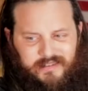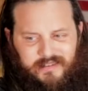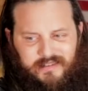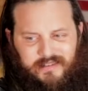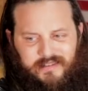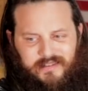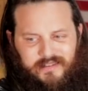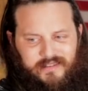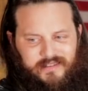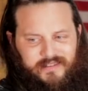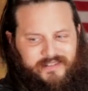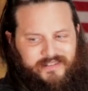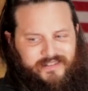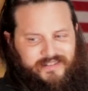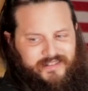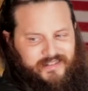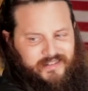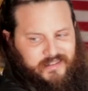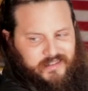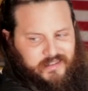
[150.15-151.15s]

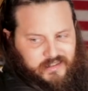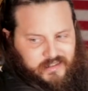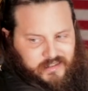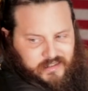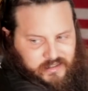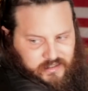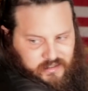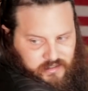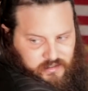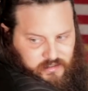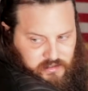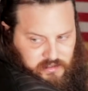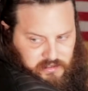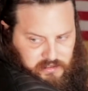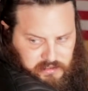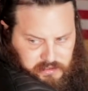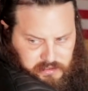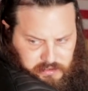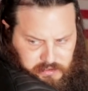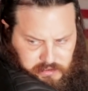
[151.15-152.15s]

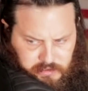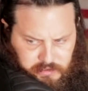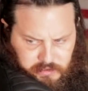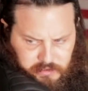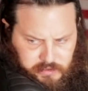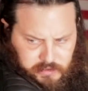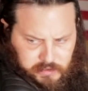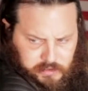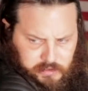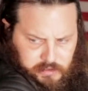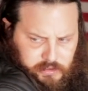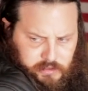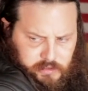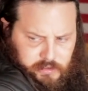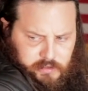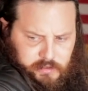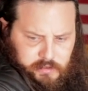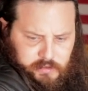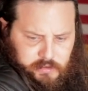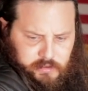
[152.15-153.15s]

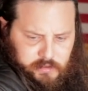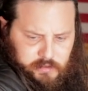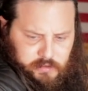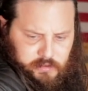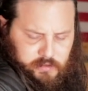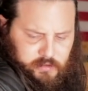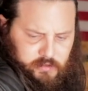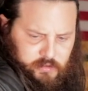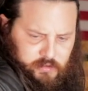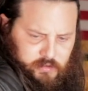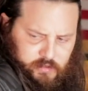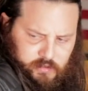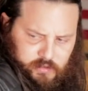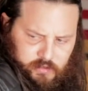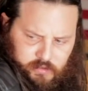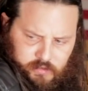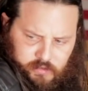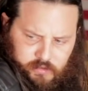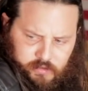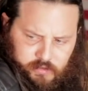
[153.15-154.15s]

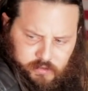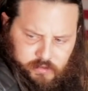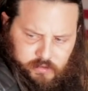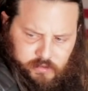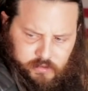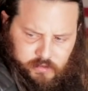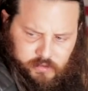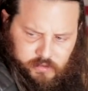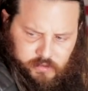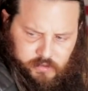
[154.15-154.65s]
Nobody speaks.